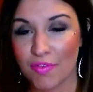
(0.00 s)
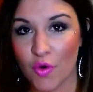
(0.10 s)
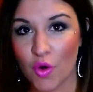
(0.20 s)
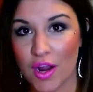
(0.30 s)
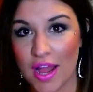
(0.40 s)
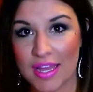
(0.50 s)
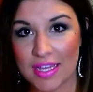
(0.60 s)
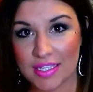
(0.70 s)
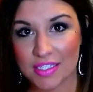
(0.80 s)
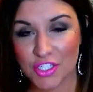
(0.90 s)
Before
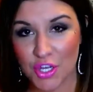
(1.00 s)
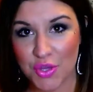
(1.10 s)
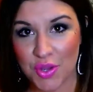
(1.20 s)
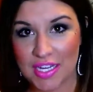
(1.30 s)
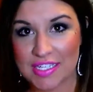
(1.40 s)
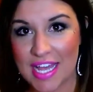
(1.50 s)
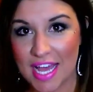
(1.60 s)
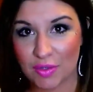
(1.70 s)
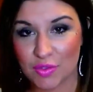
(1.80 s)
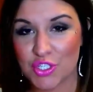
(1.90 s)
I show you guys
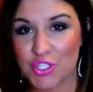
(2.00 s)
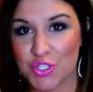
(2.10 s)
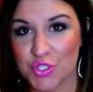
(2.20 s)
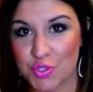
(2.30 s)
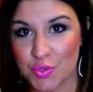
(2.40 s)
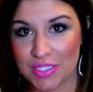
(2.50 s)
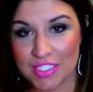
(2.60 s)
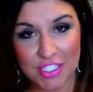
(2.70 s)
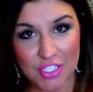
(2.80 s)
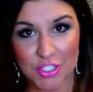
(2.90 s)
how to
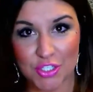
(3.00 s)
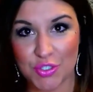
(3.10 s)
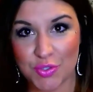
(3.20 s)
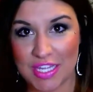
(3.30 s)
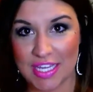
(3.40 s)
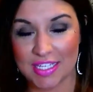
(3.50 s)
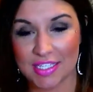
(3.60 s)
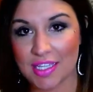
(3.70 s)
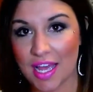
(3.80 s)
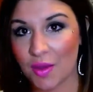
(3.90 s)
do
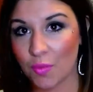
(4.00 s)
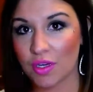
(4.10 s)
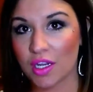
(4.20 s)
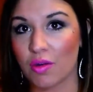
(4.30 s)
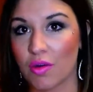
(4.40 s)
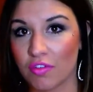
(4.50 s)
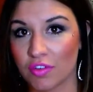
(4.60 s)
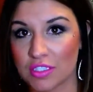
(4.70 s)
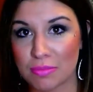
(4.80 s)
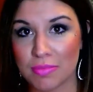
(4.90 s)
this, I want to go
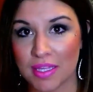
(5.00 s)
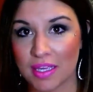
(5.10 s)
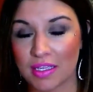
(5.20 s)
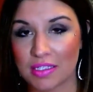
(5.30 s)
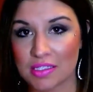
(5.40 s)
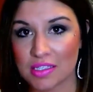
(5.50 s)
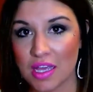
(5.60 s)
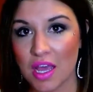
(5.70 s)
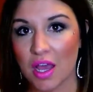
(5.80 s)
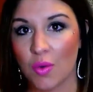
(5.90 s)
over some things.
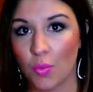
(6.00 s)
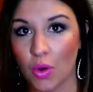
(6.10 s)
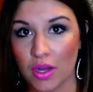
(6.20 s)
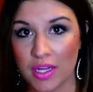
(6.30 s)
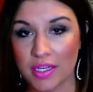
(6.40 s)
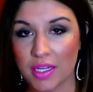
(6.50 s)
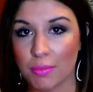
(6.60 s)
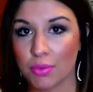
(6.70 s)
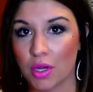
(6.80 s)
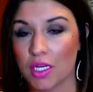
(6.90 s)

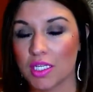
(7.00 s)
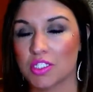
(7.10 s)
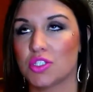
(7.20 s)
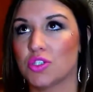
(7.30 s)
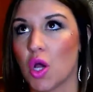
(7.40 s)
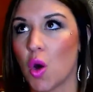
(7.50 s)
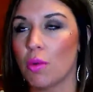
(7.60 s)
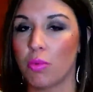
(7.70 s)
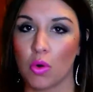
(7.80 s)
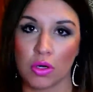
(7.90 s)
One, product is
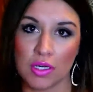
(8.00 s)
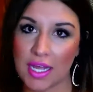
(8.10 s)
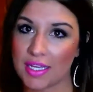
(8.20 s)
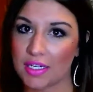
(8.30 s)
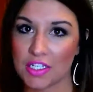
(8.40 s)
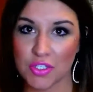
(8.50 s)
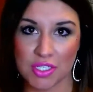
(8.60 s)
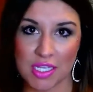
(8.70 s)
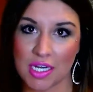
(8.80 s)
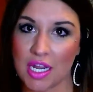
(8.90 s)
so important. I cannot
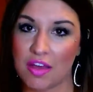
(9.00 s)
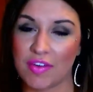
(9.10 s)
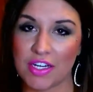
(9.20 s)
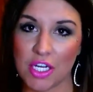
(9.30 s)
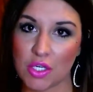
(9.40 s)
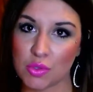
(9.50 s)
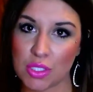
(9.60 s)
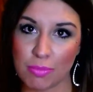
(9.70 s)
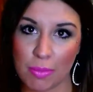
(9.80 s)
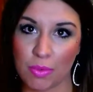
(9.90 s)
stress that enough. I know
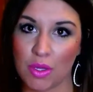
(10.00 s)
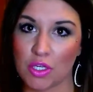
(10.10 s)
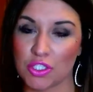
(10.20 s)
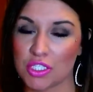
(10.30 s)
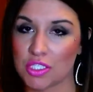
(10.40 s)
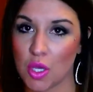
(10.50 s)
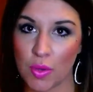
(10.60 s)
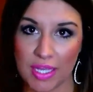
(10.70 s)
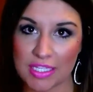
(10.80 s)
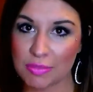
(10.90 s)
some people are just
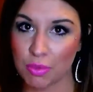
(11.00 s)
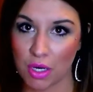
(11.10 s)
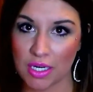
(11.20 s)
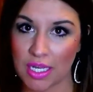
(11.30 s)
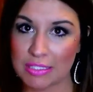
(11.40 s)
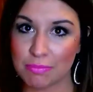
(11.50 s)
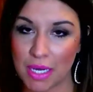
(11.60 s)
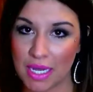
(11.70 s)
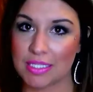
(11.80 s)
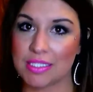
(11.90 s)
so against product,
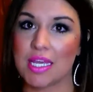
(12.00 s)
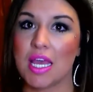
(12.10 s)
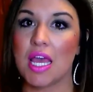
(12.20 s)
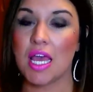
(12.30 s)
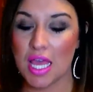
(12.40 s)
but